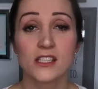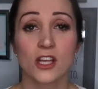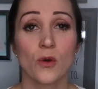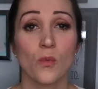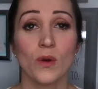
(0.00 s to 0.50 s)

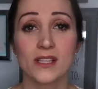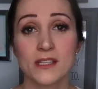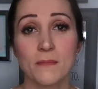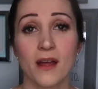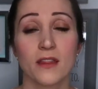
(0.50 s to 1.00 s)
So
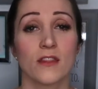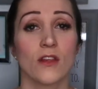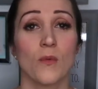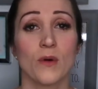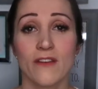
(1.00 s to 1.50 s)
once a
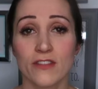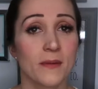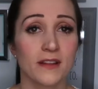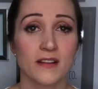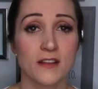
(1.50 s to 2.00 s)
month, on whatever
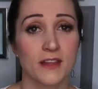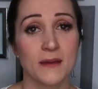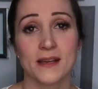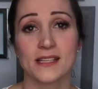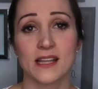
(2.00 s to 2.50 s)
the monthly
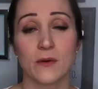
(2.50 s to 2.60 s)
theme is,